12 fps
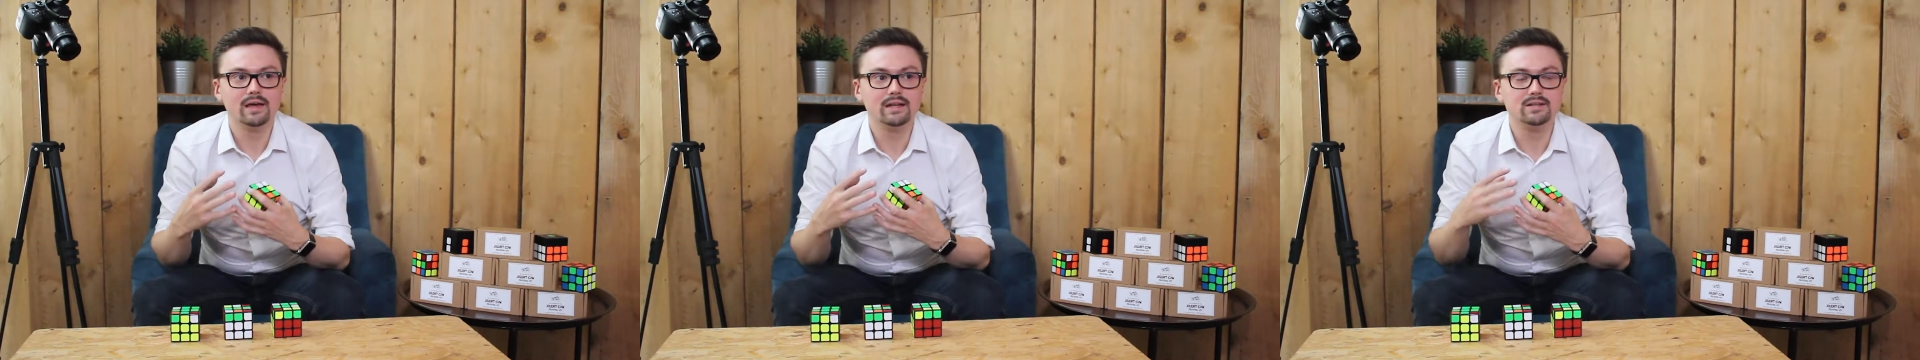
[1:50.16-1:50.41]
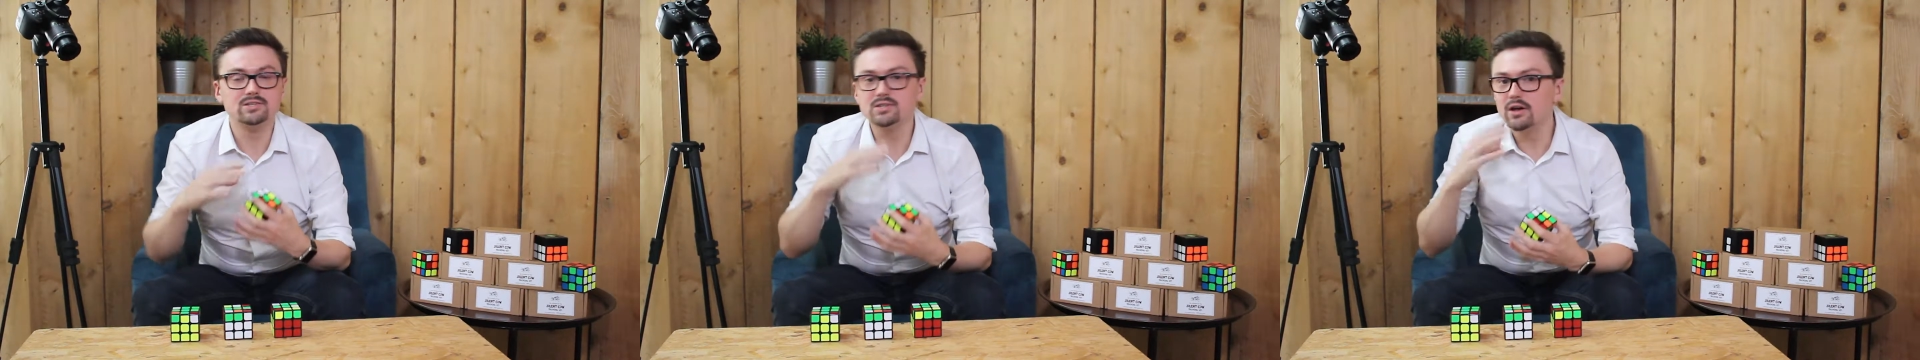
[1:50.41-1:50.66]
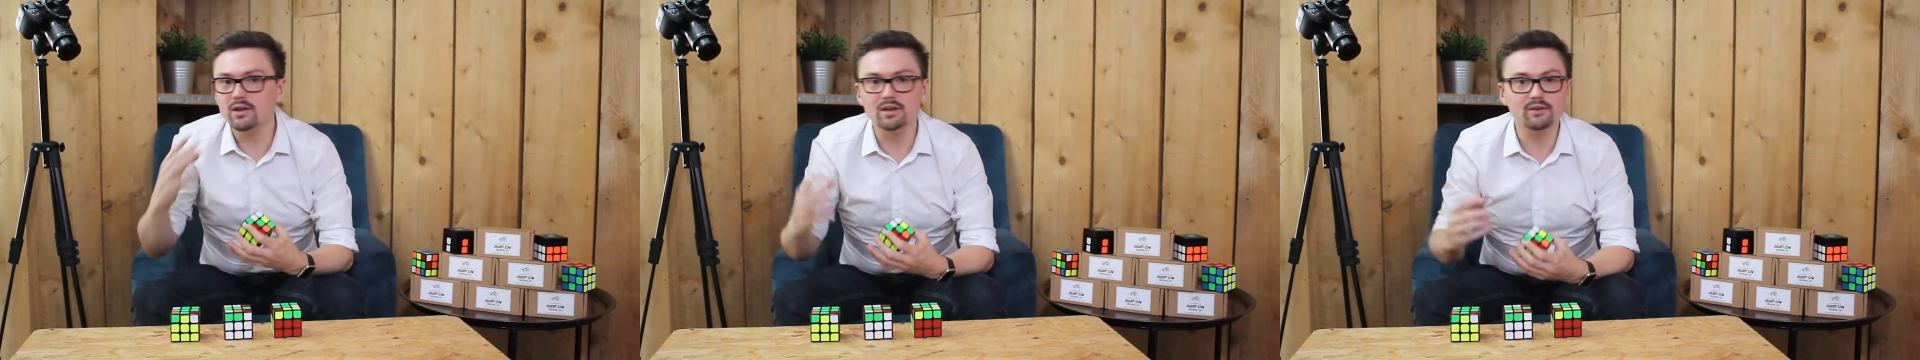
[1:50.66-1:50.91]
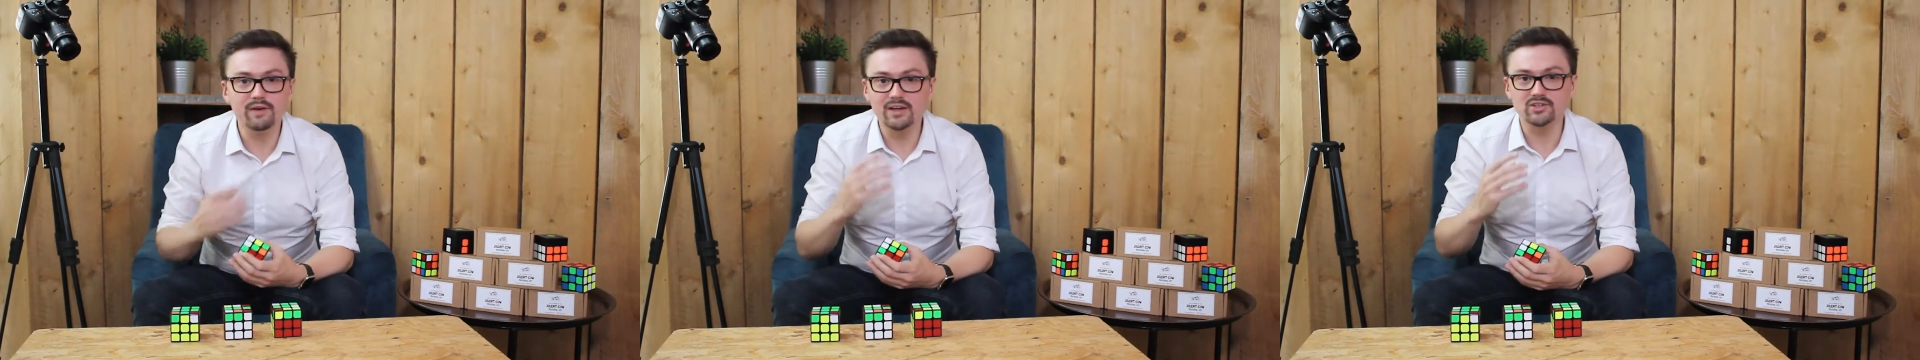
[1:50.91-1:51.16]
in a
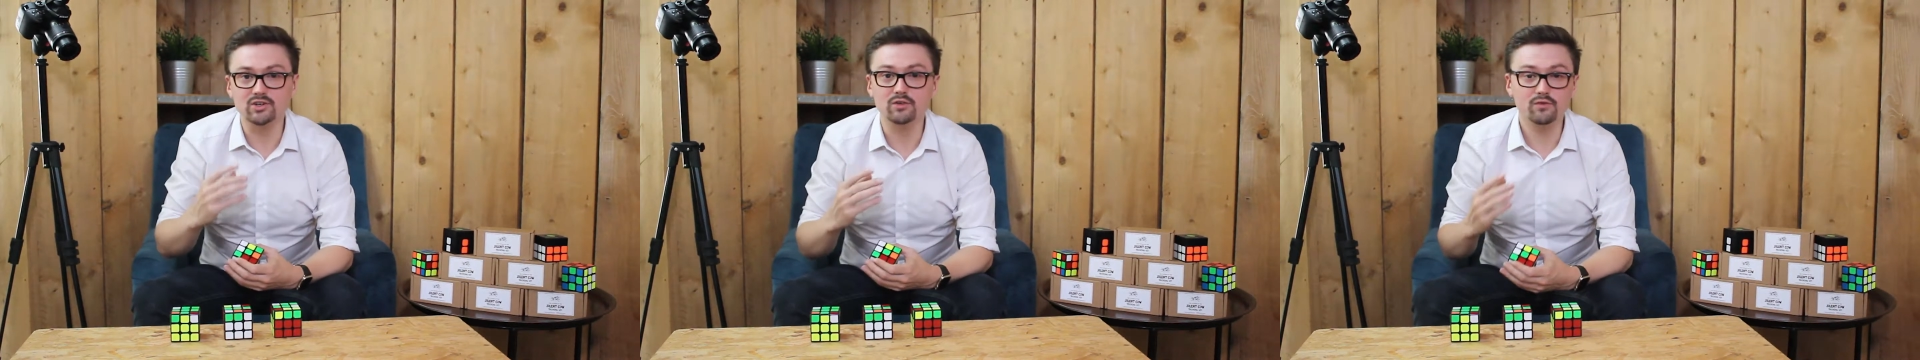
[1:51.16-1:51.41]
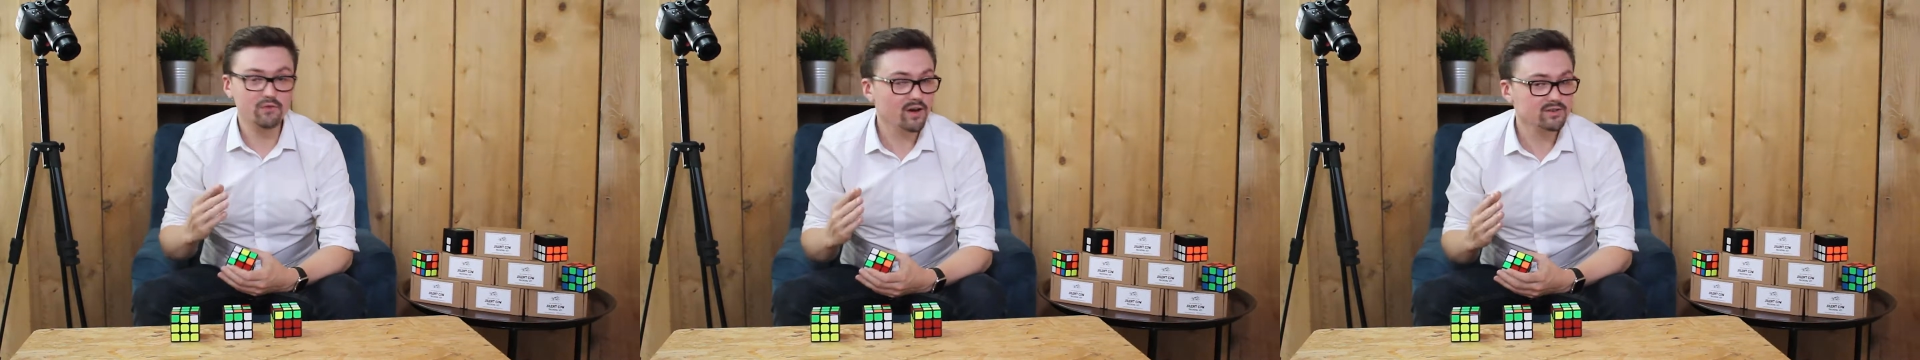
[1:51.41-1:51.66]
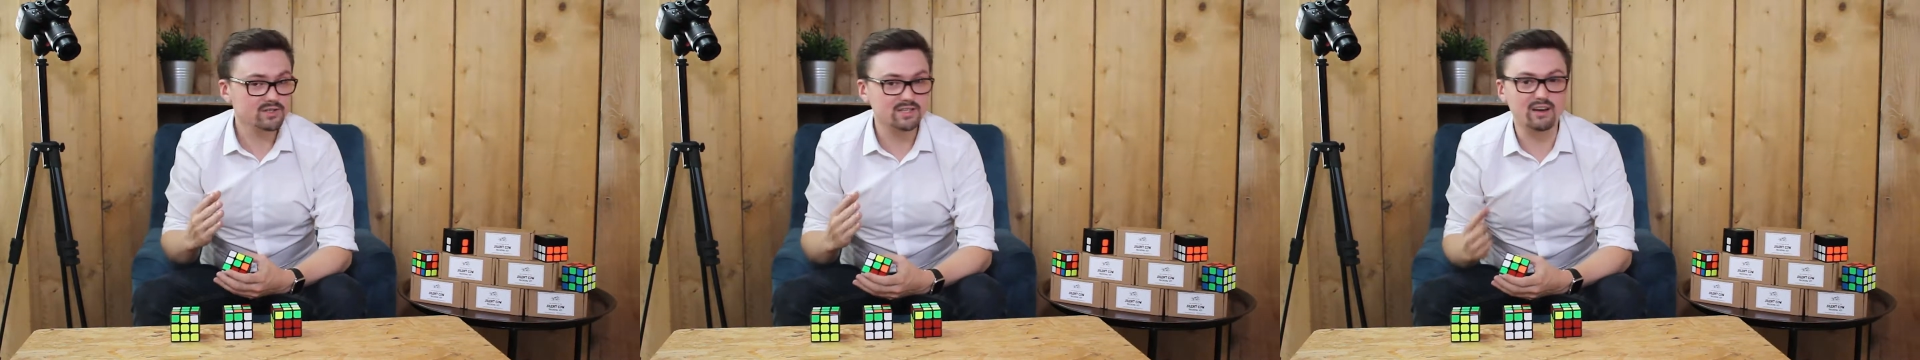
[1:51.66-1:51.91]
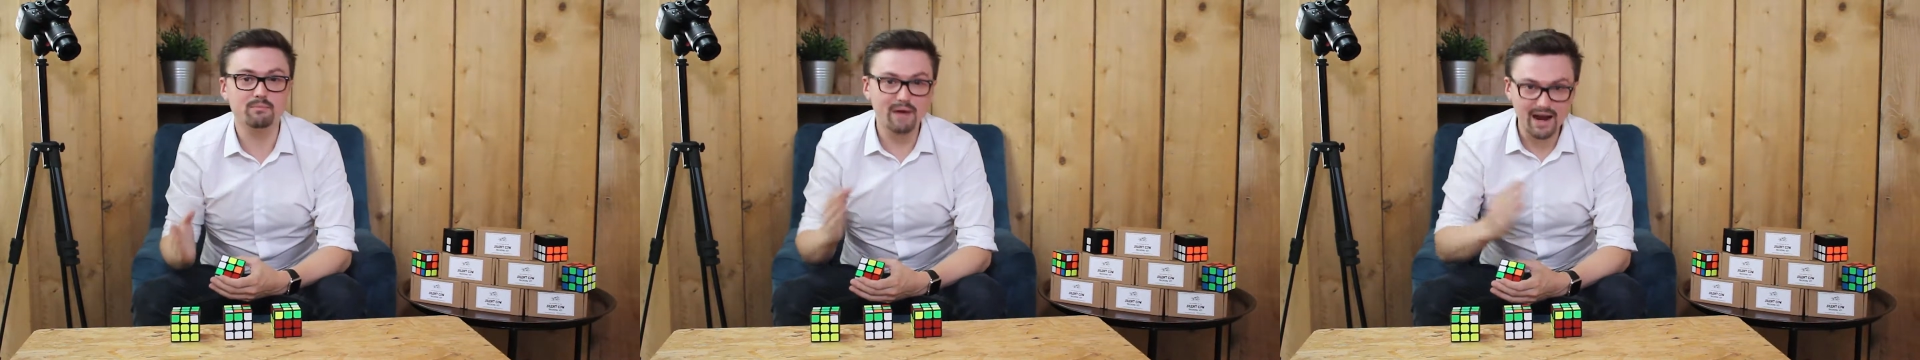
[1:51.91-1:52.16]
circular fashion. You can find yourself